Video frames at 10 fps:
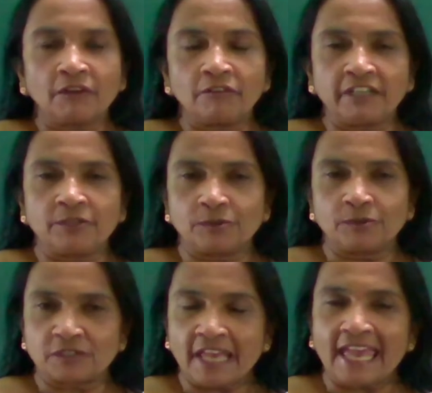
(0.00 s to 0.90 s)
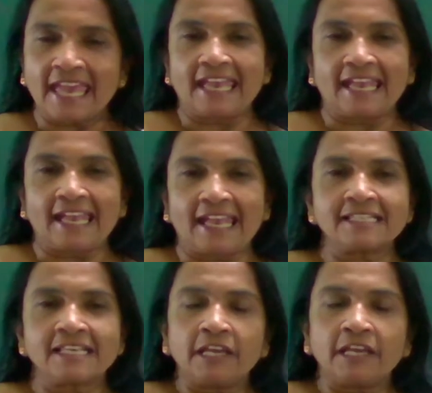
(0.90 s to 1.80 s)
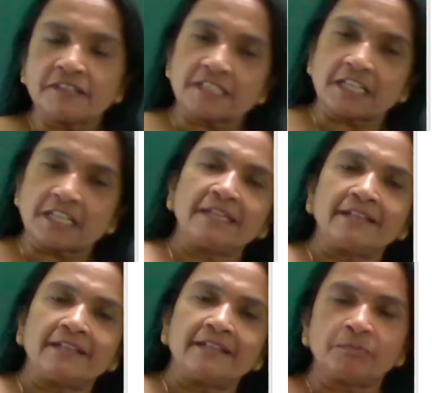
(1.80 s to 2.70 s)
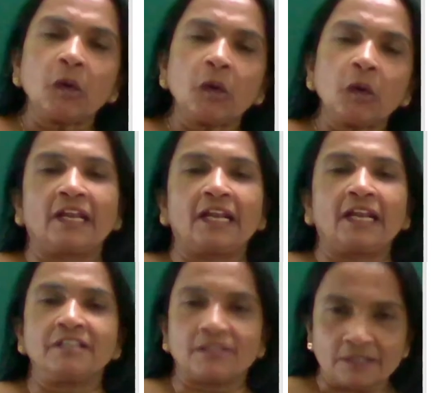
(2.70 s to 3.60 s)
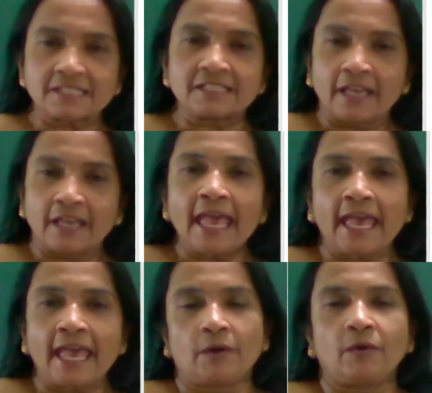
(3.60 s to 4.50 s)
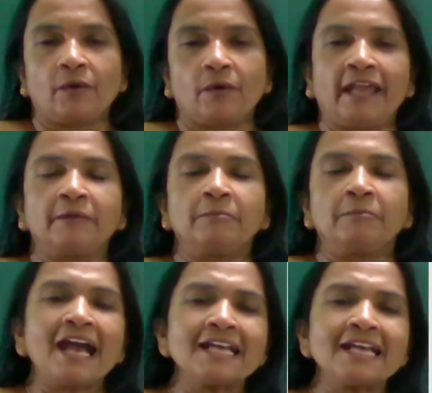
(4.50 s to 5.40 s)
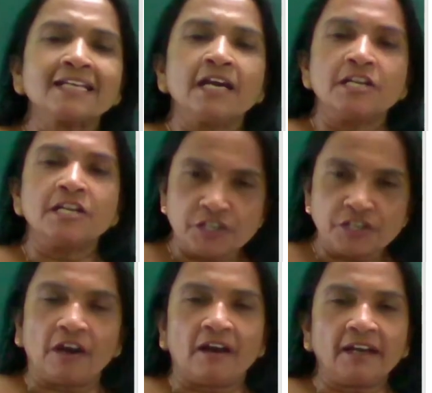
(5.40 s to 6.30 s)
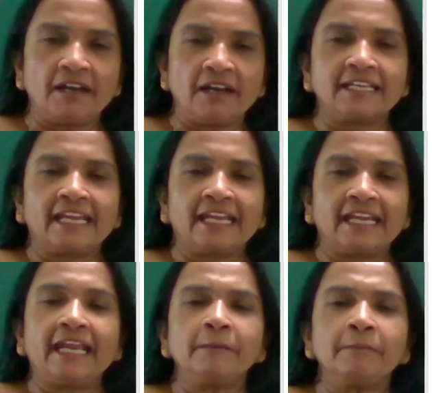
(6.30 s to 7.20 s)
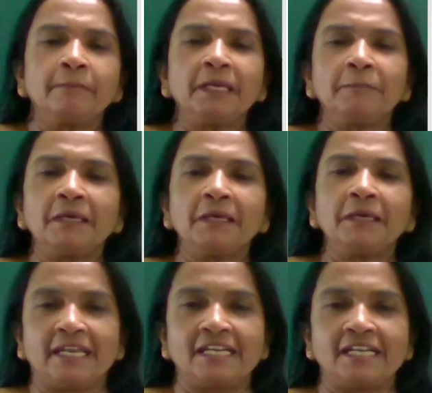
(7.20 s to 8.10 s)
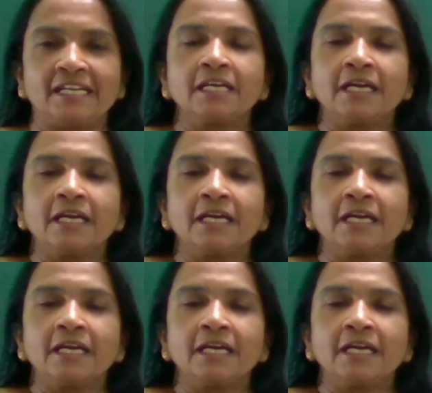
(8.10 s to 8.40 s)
we use has. If the subject is plural, we use have. And plus not and PP means